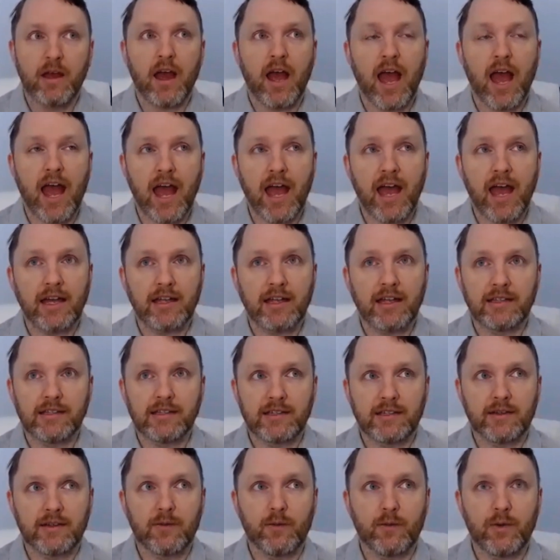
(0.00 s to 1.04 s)
And
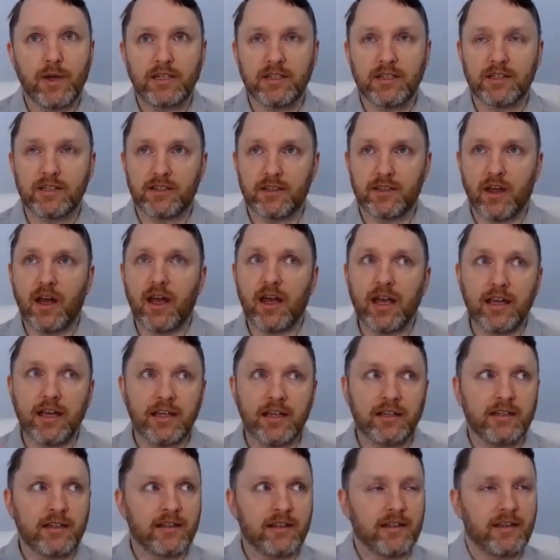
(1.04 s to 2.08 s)
we
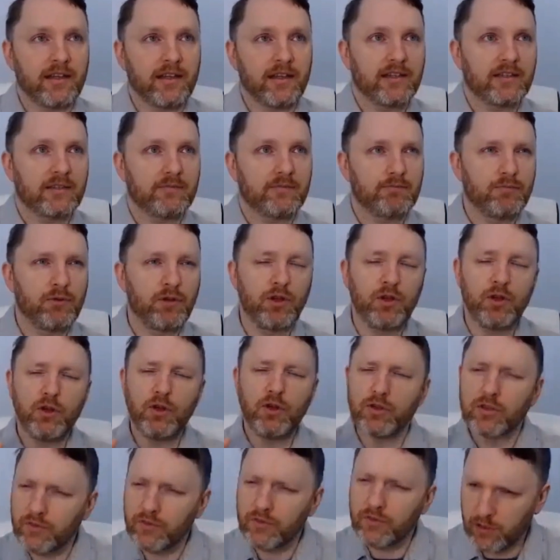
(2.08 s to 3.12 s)
design this
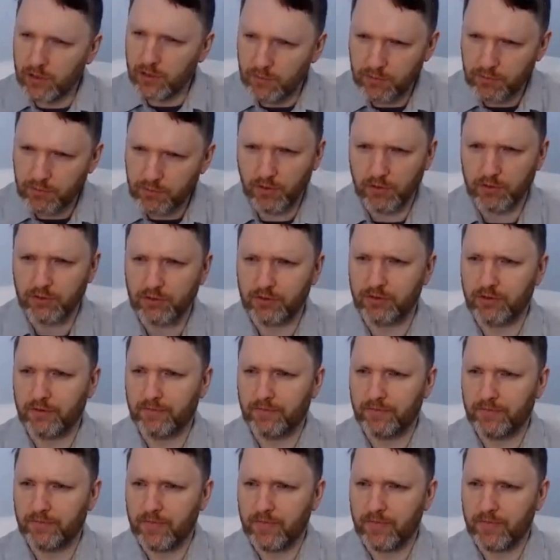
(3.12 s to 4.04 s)
beautiful approach.